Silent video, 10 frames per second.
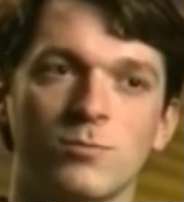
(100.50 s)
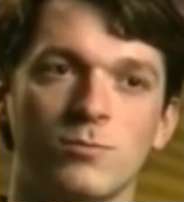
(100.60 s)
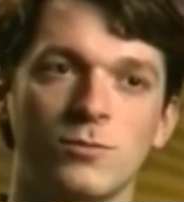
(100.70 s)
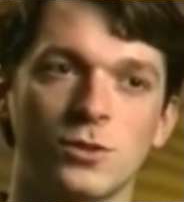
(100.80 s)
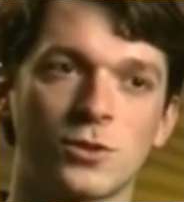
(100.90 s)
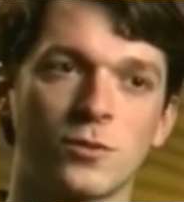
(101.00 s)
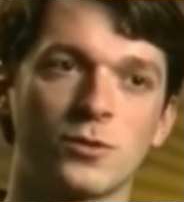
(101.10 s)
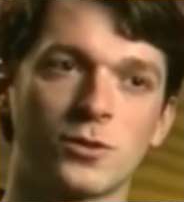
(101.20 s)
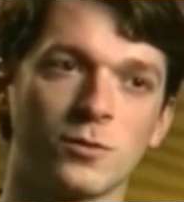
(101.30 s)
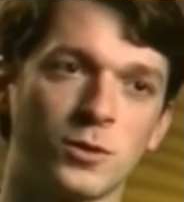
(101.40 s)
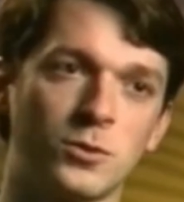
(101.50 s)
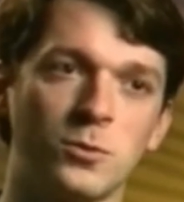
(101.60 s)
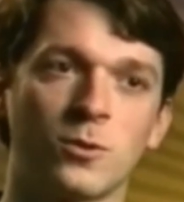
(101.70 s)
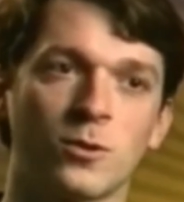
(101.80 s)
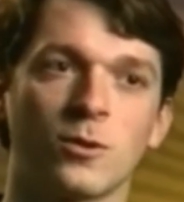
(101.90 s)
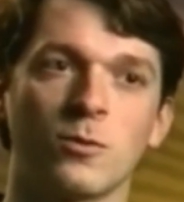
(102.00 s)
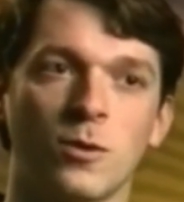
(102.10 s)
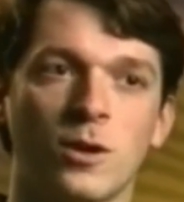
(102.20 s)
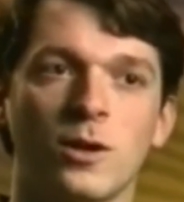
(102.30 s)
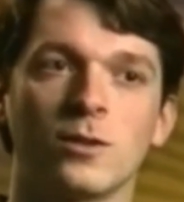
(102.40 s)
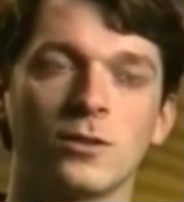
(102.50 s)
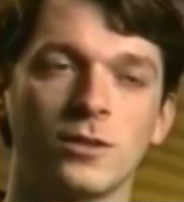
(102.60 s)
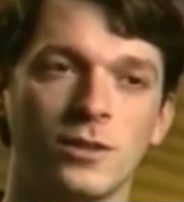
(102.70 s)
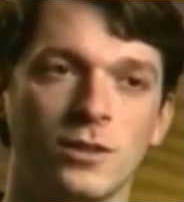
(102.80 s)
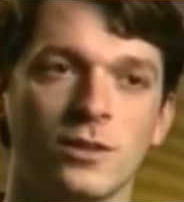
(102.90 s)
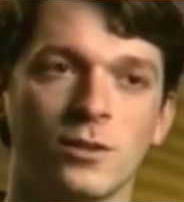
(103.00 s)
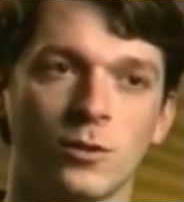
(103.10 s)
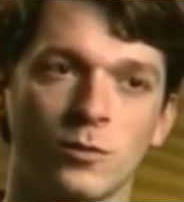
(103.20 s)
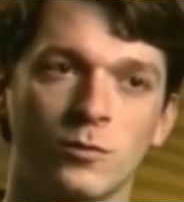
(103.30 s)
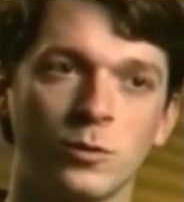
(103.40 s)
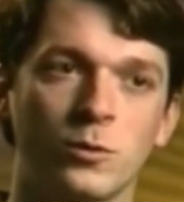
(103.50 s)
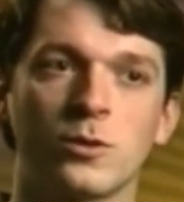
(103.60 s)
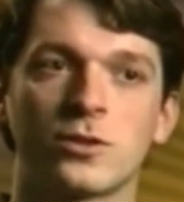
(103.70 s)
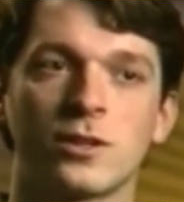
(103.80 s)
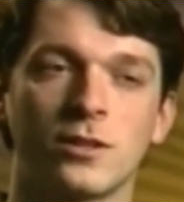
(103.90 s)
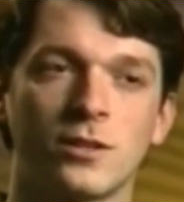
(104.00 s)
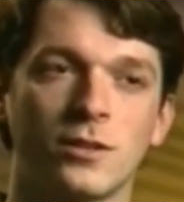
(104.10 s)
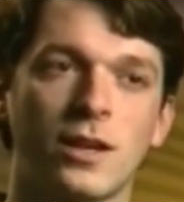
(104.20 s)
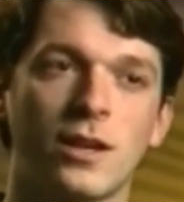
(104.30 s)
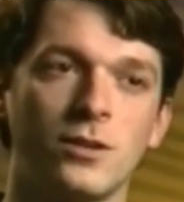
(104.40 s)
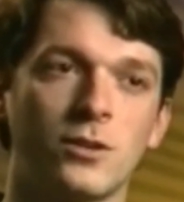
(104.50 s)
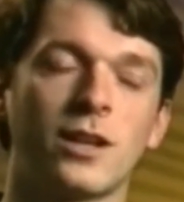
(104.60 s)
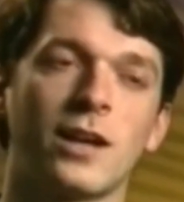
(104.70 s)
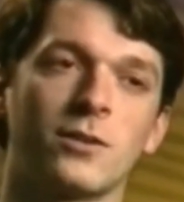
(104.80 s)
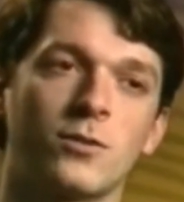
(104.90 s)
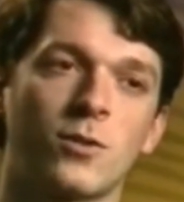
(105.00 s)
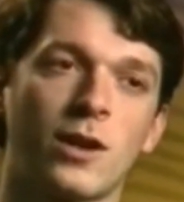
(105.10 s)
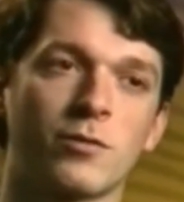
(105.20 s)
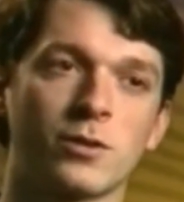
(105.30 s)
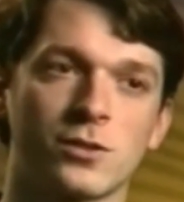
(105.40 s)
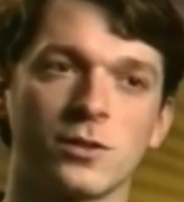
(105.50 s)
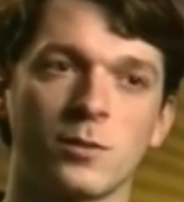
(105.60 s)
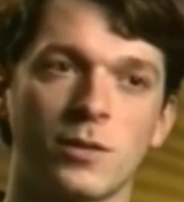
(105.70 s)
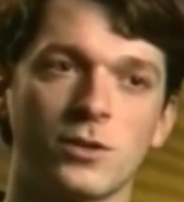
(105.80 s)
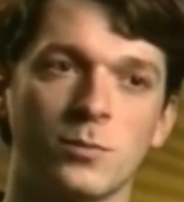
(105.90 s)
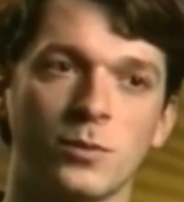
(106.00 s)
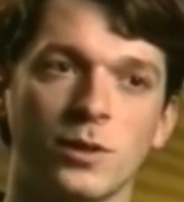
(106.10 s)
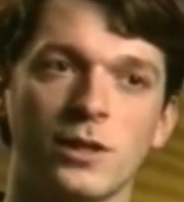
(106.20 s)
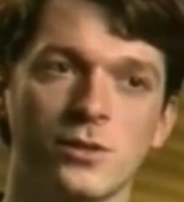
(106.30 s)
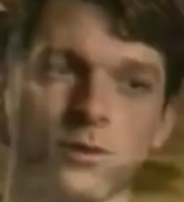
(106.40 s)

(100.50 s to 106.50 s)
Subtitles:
the surface of a door or a wall or floors, you can add graphics to them as you play. So